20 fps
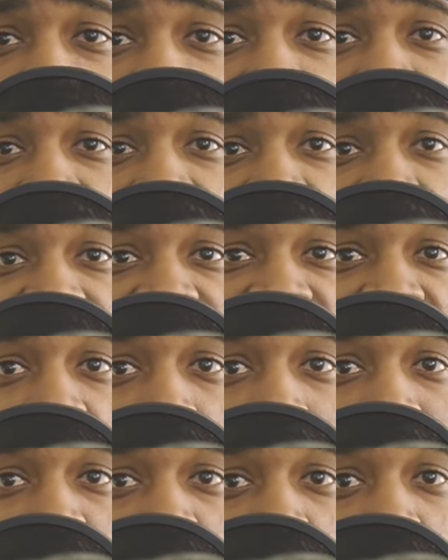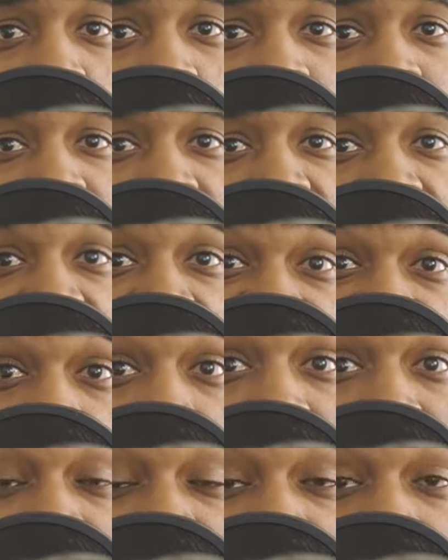and FAMU has
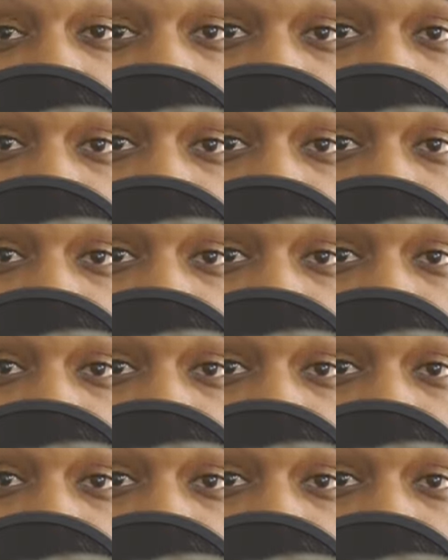15.